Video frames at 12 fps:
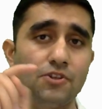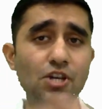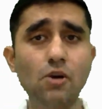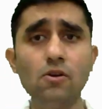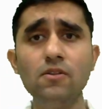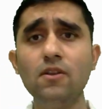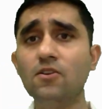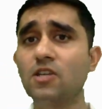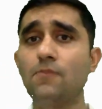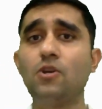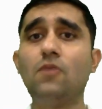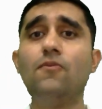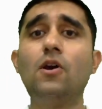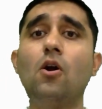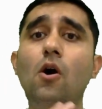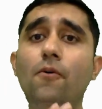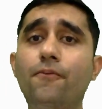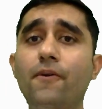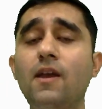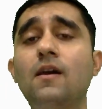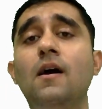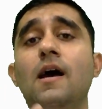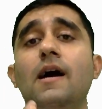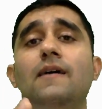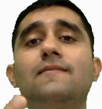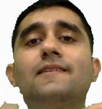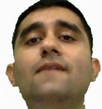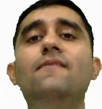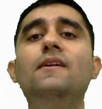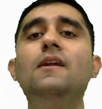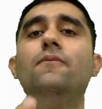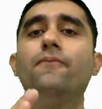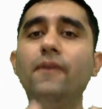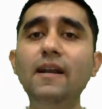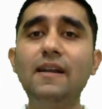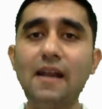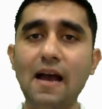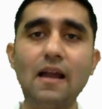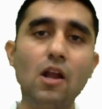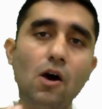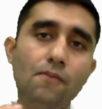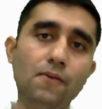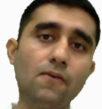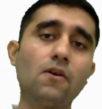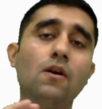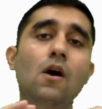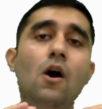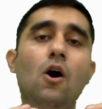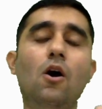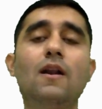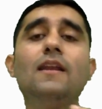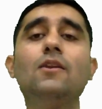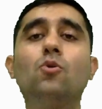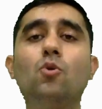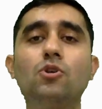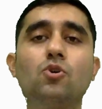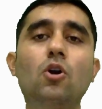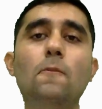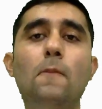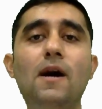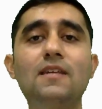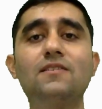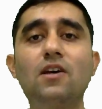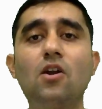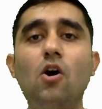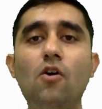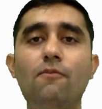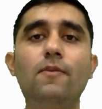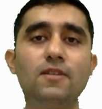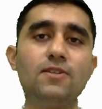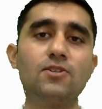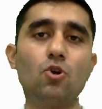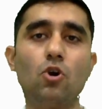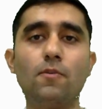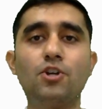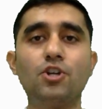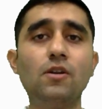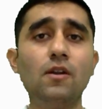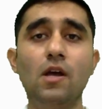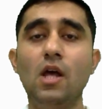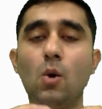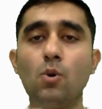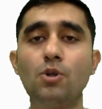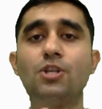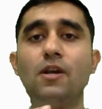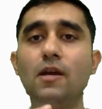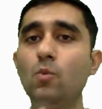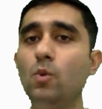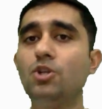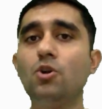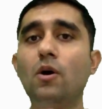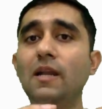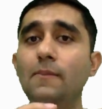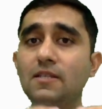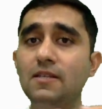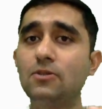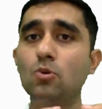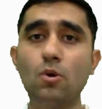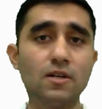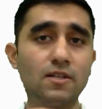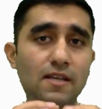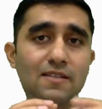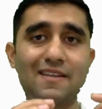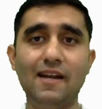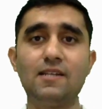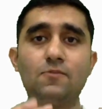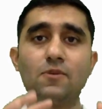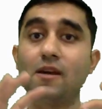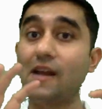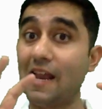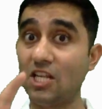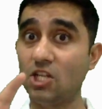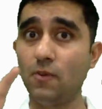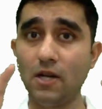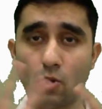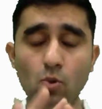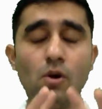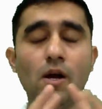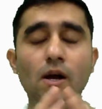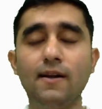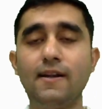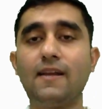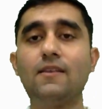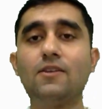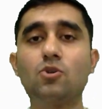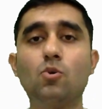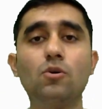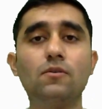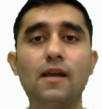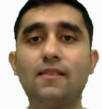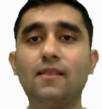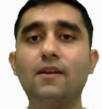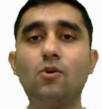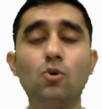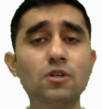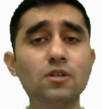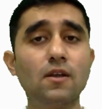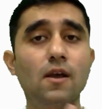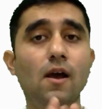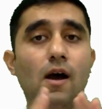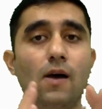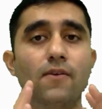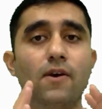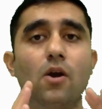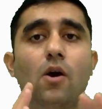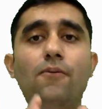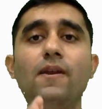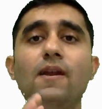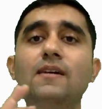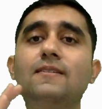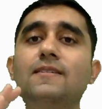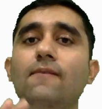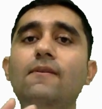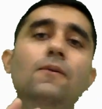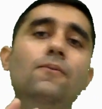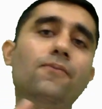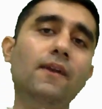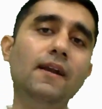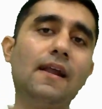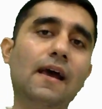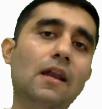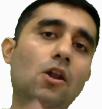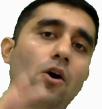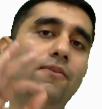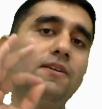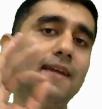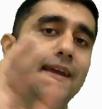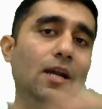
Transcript: check out in the description, we are offering a seven-day free trial of our online course called Master of Business Automation, which in which only business owners and startups are eligible to take this course, take that course. Uh, we are offering a seven-day free trial of this